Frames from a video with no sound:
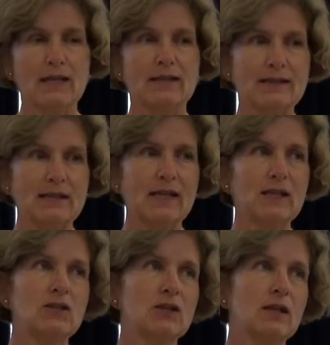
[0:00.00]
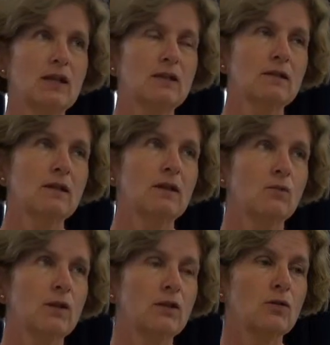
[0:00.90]
The second year
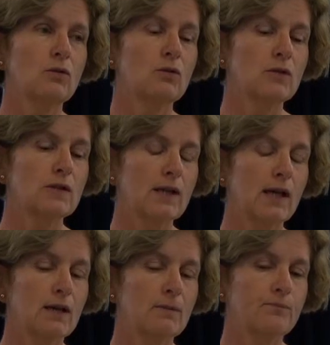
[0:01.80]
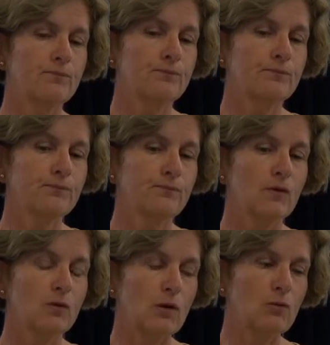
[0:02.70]
we thought,
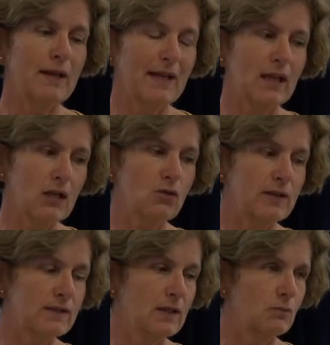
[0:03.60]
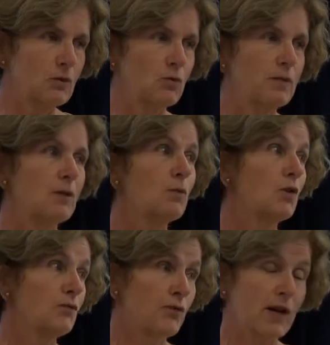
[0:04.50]
right, we better increase the number a little bit. We
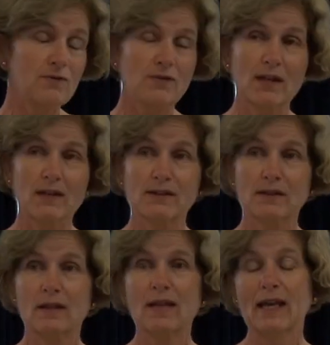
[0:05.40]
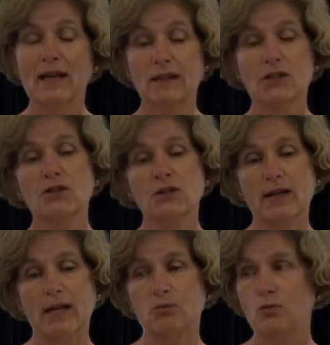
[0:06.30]
got 5,000, and this year
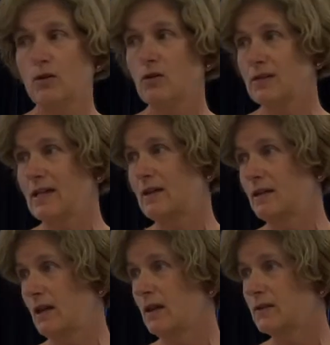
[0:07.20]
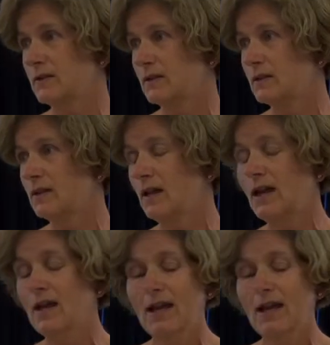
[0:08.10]
in April we got 10,000. Wow.